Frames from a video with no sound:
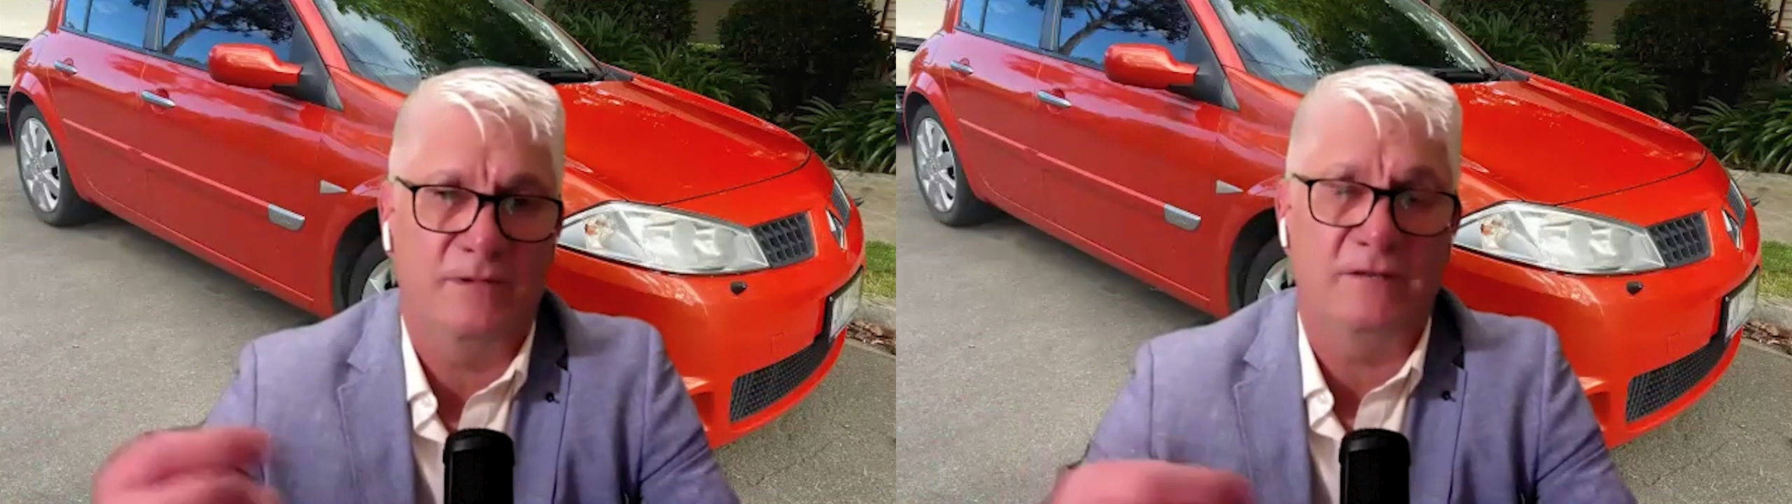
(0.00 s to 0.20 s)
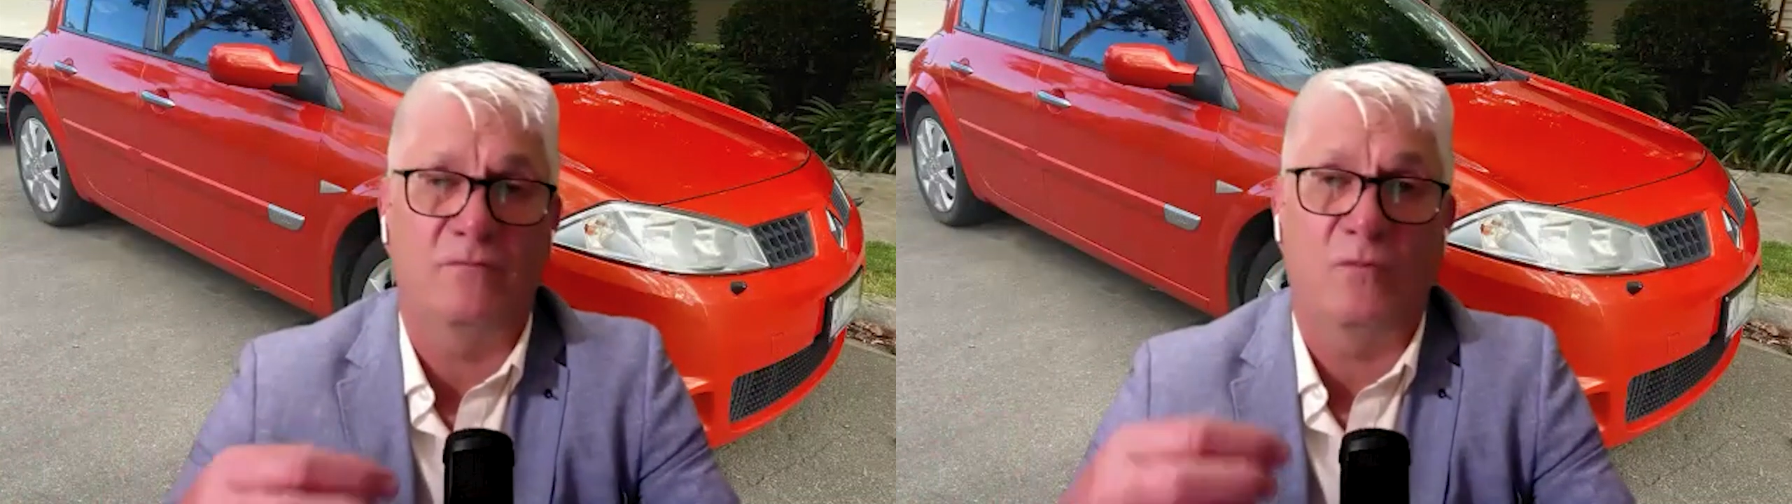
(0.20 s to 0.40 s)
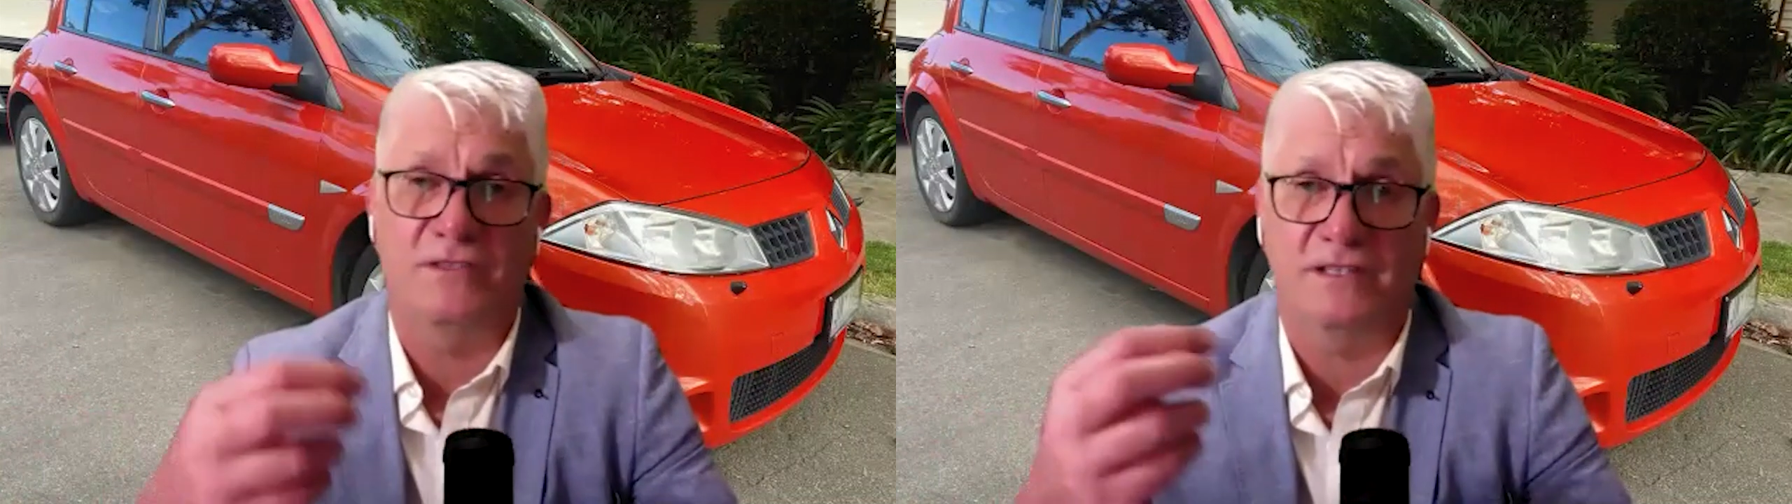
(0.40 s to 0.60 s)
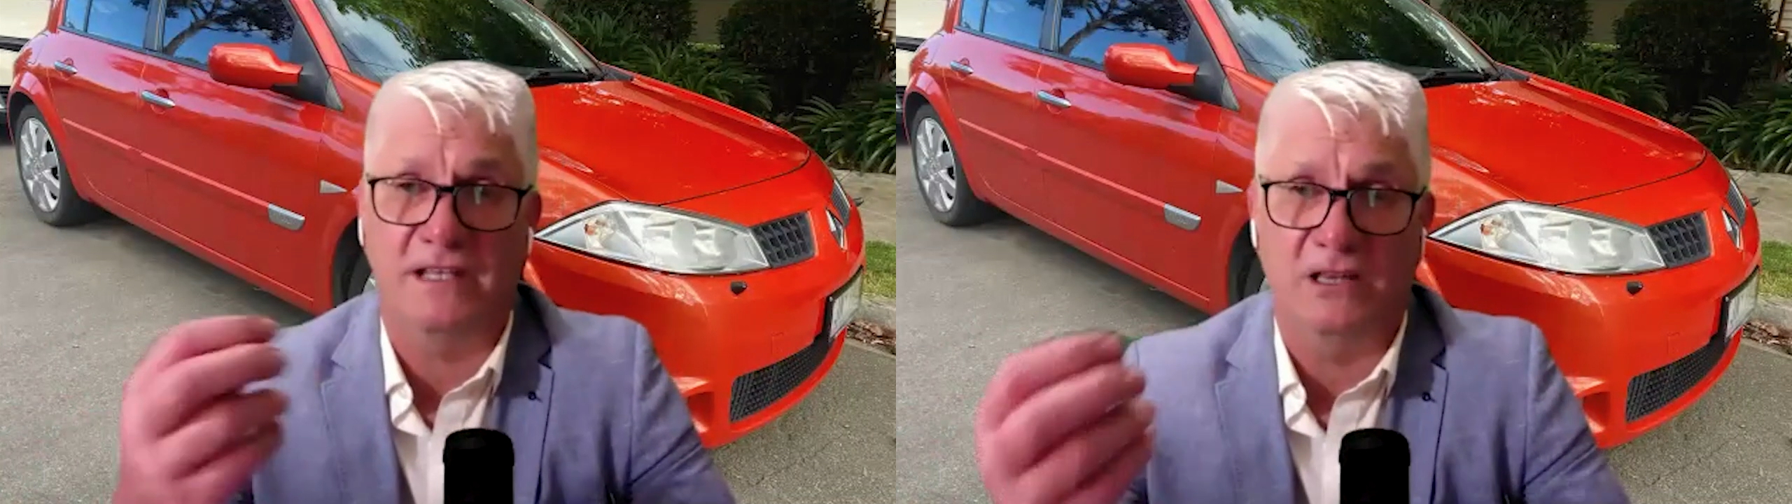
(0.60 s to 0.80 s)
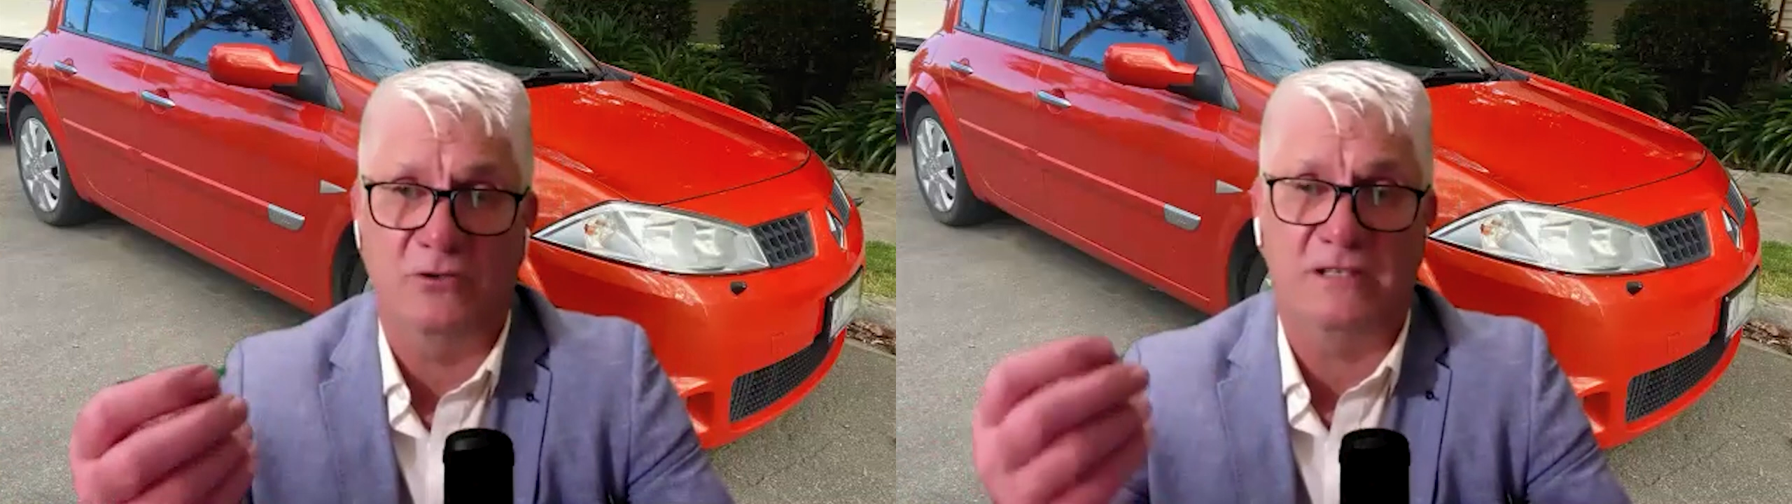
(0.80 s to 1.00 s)
But once
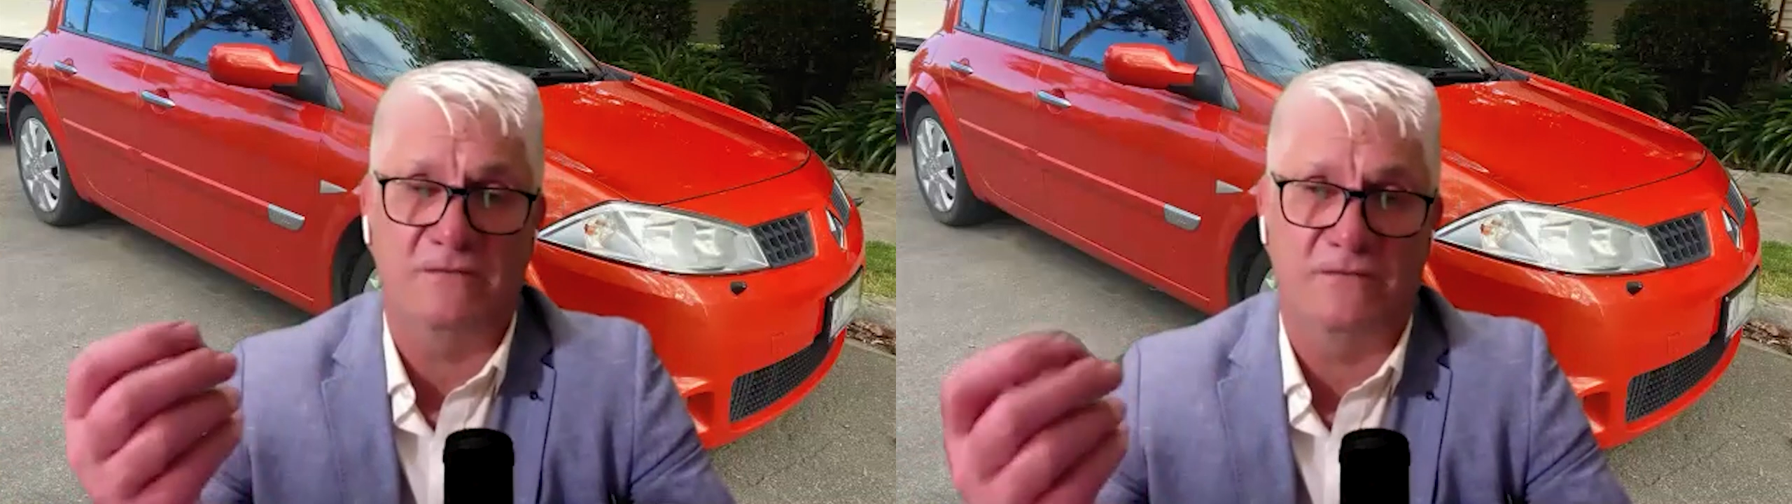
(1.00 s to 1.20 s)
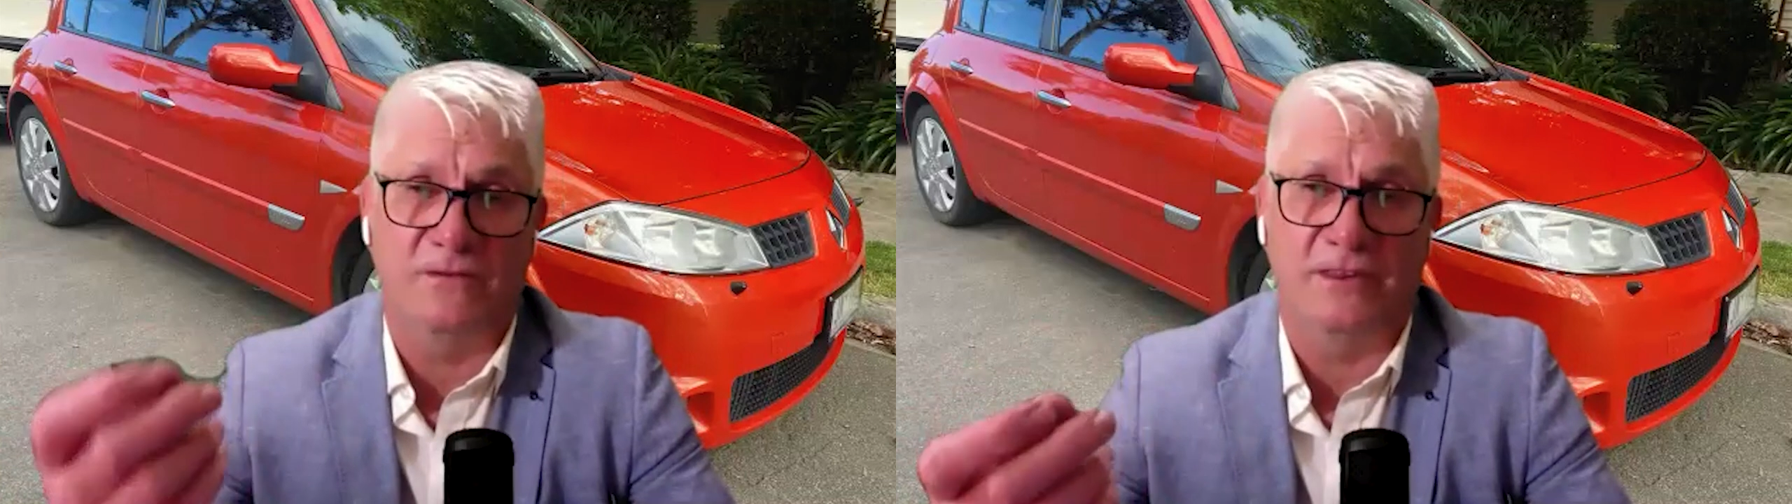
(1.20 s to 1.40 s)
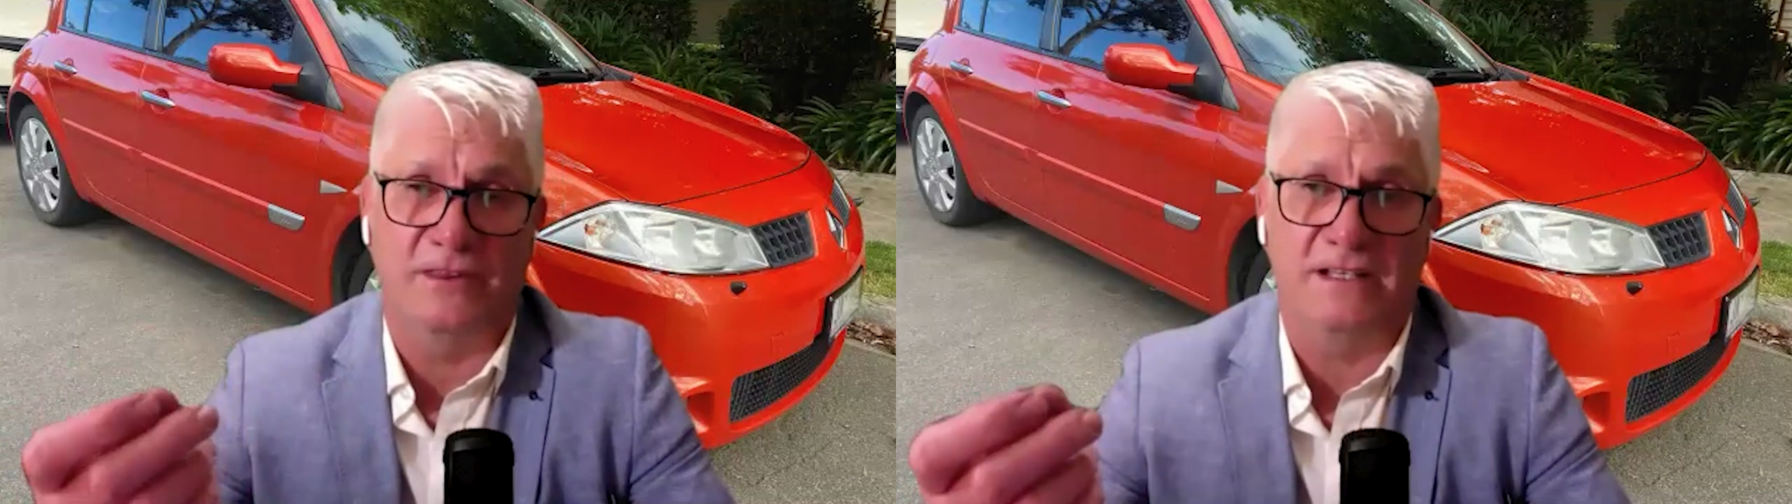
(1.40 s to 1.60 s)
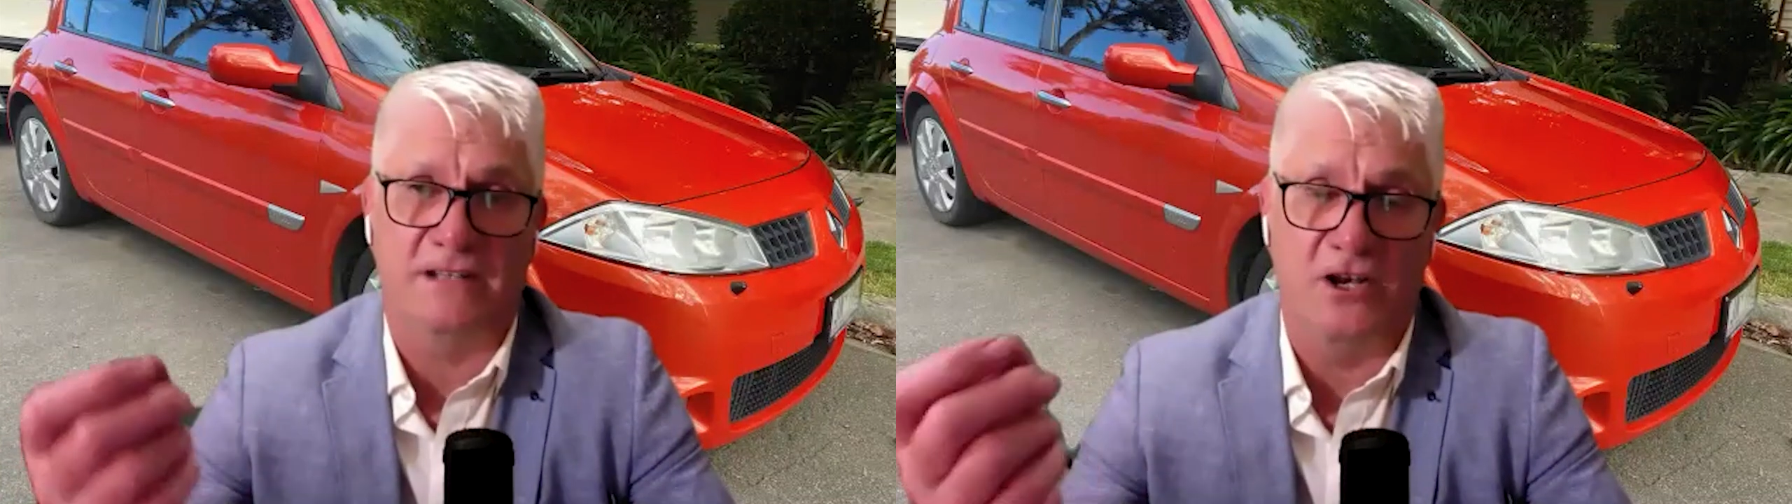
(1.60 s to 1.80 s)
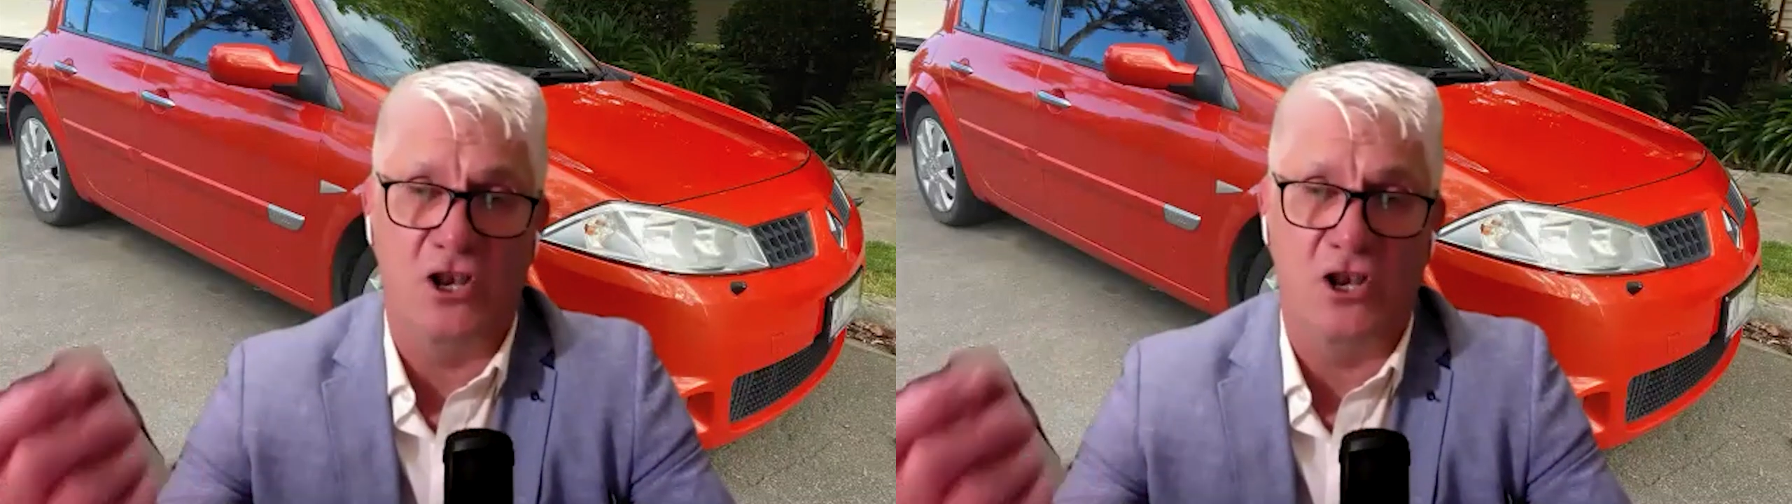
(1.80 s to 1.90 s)
again, looking for the things that are